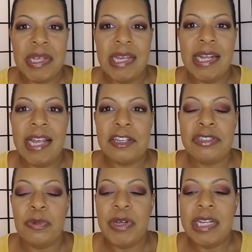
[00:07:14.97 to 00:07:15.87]
And I
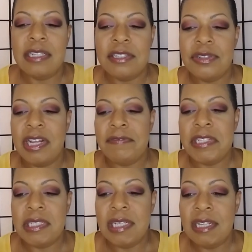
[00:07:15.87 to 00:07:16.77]
actually waited until I
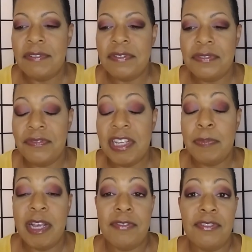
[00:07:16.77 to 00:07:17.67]
received
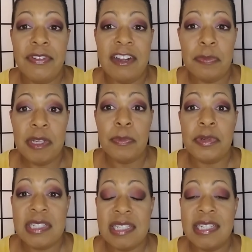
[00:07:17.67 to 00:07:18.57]
feedback from five people
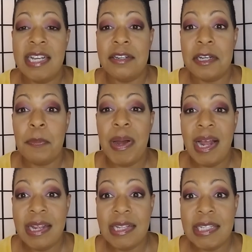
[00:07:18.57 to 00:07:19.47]
to sit down and
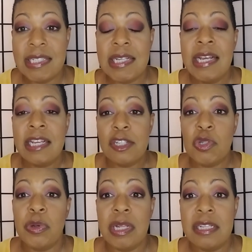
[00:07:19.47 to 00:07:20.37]
compile it
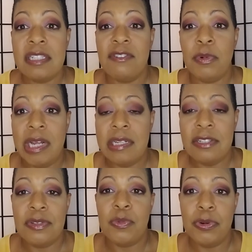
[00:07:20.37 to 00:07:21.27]
into a list of what I need
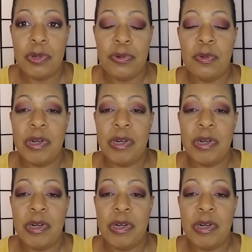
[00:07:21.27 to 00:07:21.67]
to work on,